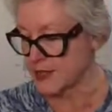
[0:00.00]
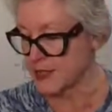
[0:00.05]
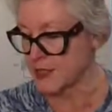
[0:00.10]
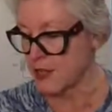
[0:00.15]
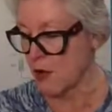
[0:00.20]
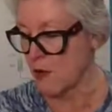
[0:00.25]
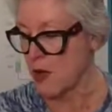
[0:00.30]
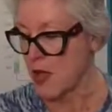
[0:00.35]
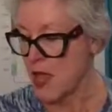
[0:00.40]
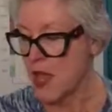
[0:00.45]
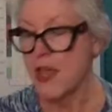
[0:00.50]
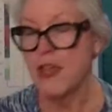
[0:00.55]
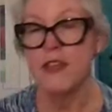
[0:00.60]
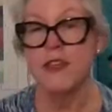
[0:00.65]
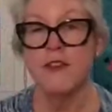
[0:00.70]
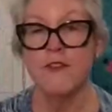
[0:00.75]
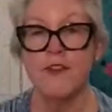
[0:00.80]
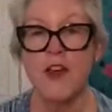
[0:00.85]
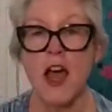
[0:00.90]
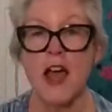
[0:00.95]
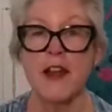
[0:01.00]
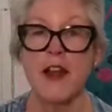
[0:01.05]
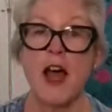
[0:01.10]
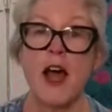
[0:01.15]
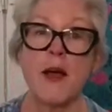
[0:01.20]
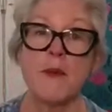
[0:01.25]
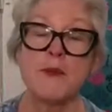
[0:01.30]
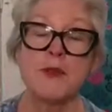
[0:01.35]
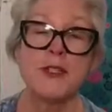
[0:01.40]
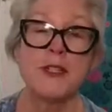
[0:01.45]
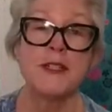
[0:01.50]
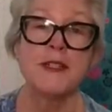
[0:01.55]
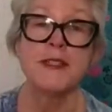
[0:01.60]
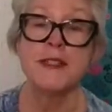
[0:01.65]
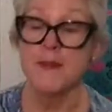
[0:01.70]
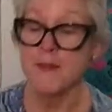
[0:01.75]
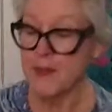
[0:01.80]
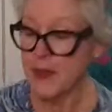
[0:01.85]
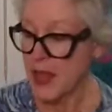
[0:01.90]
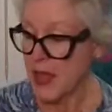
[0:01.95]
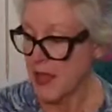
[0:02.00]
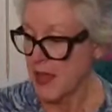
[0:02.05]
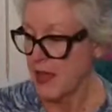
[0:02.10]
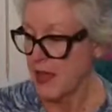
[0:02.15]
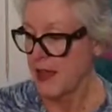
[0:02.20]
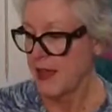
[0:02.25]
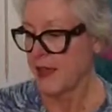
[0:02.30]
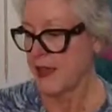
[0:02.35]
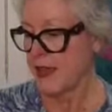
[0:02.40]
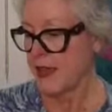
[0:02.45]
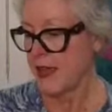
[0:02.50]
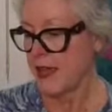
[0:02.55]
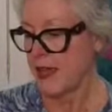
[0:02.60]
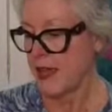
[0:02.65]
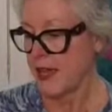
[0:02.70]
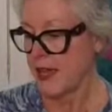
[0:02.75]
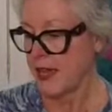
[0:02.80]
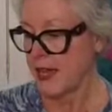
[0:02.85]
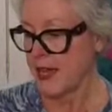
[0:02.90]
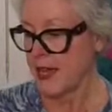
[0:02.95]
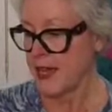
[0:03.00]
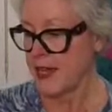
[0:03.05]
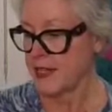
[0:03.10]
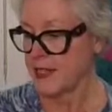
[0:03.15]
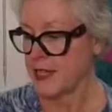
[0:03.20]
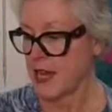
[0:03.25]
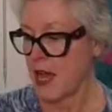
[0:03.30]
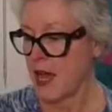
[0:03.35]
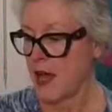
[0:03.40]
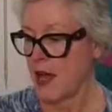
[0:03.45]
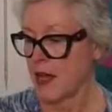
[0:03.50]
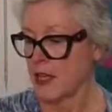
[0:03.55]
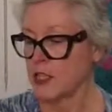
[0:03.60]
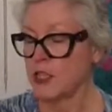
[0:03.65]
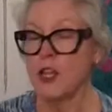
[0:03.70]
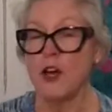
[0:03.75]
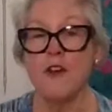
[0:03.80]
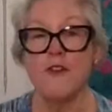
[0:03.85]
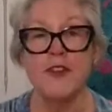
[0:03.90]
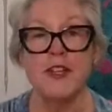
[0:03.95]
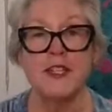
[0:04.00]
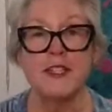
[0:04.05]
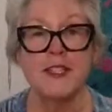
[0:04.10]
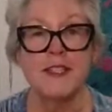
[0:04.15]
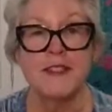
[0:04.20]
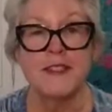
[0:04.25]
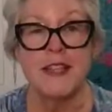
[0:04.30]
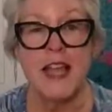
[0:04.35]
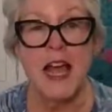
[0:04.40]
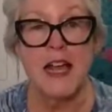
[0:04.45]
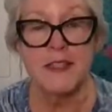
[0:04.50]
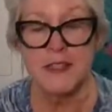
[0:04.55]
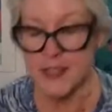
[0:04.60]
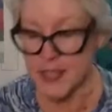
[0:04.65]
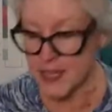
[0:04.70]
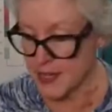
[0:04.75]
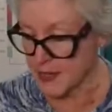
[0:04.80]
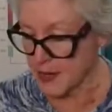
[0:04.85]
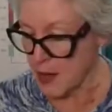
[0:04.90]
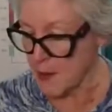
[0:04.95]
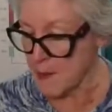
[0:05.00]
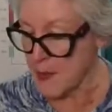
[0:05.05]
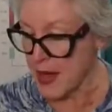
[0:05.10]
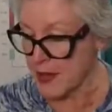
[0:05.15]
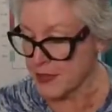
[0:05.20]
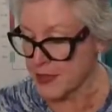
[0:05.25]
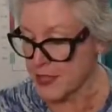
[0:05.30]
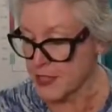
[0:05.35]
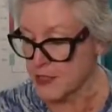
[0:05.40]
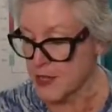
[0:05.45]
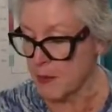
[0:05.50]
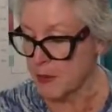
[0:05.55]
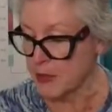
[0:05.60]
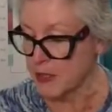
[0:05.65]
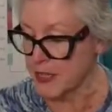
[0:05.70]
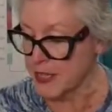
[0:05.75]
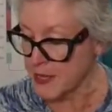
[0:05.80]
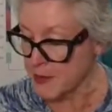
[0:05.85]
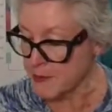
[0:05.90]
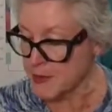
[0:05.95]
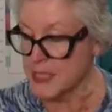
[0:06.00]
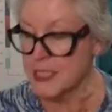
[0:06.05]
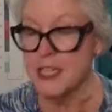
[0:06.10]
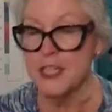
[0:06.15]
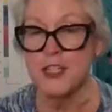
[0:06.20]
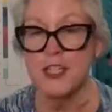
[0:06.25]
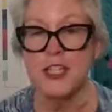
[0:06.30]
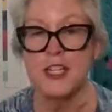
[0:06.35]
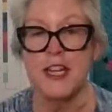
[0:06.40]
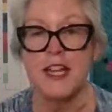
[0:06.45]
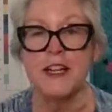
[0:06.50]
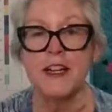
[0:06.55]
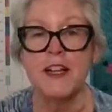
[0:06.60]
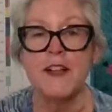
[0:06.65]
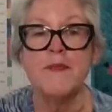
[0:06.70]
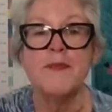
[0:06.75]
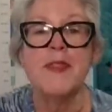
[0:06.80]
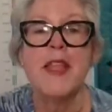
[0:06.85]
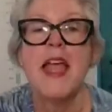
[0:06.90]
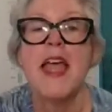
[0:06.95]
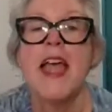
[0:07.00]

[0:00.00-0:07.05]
So you've got options. And Clovis is asking about the double hem stitch needle.